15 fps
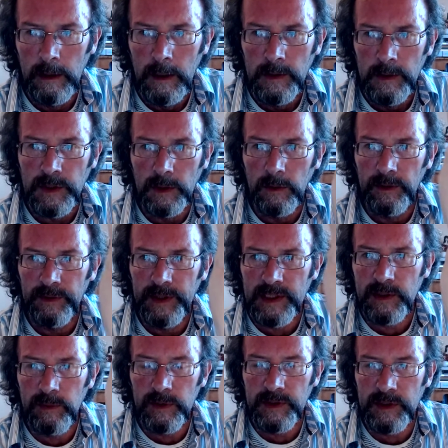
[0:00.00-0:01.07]
So
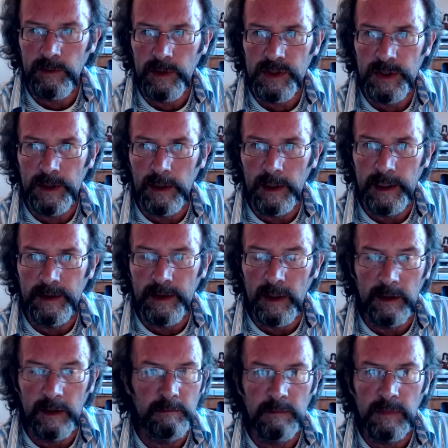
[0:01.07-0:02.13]
this was originally
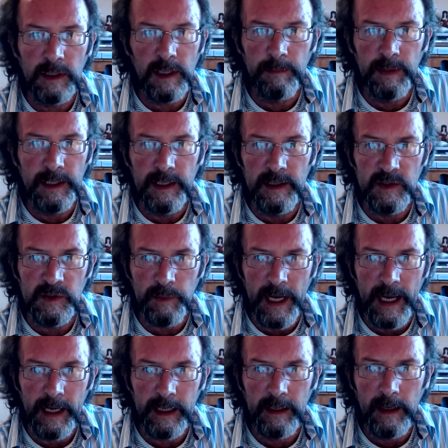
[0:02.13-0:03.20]
done a couple of years
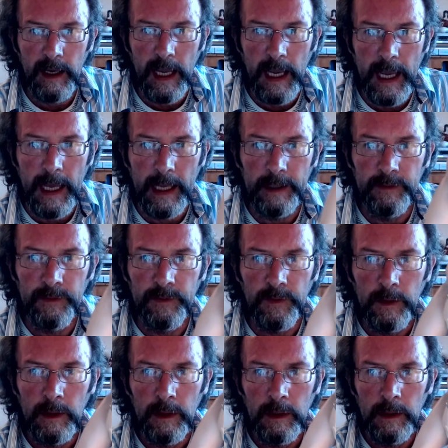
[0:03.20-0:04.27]
back, and
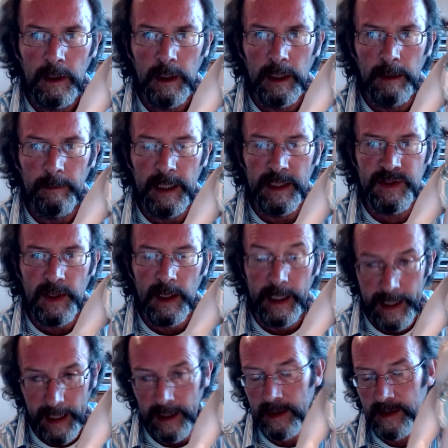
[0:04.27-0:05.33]
it's
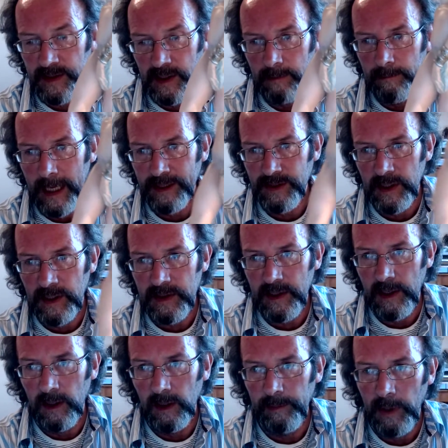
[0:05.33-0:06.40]
in Magic
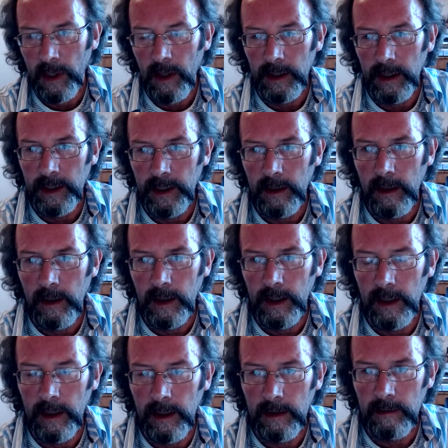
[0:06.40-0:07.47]
Sculpt on
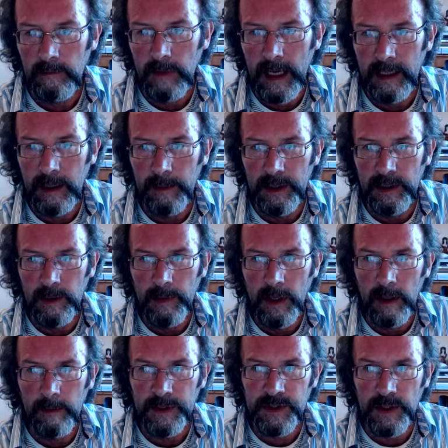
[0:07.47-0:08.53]
a aluminium
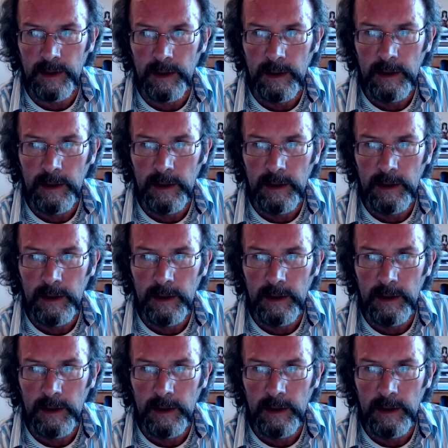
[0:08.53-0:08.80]
armature,